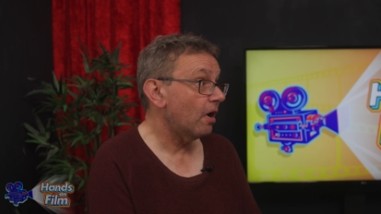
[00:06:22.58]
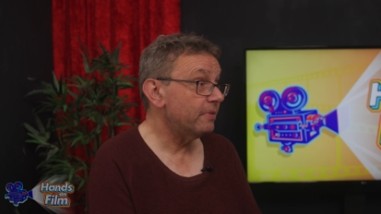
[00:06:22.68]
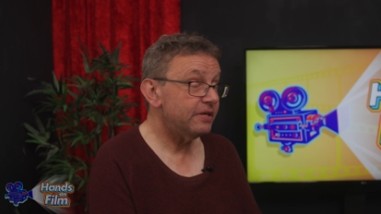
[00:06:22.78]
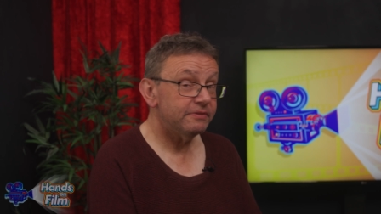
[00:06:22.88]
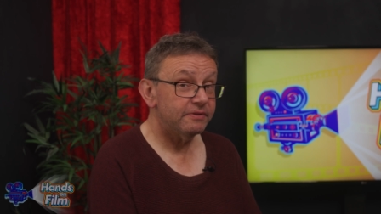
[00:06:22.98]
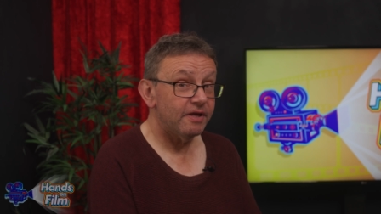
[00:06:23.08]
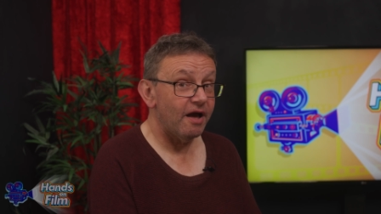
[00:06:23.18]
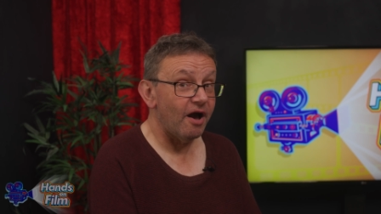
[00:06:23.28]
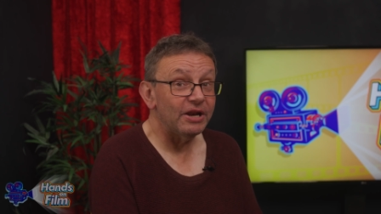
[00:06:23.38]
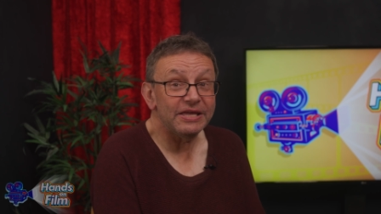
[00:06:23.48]
I mean,
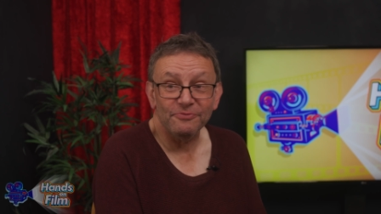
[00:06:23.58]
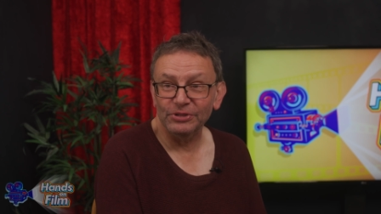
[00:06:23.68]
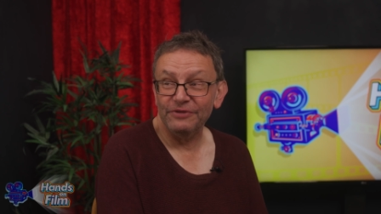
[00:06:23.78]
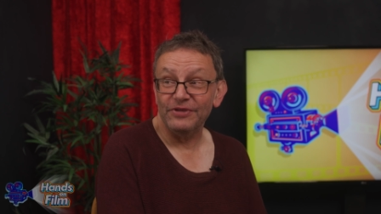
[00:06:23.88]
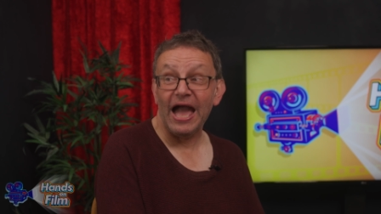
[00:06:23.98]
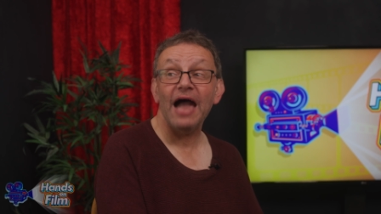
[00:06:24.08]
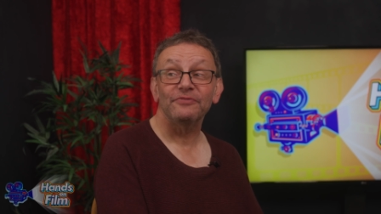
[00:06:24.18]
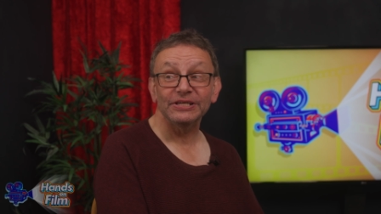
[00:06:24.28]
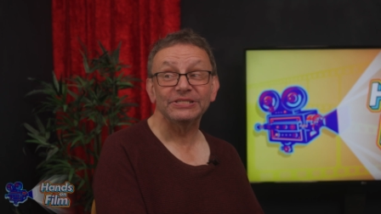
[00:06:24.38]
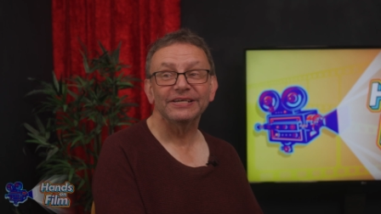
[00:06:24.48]
I'll eat one if you
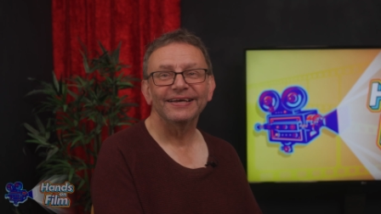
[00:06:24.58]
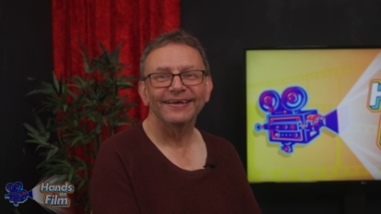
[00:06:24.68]
have it.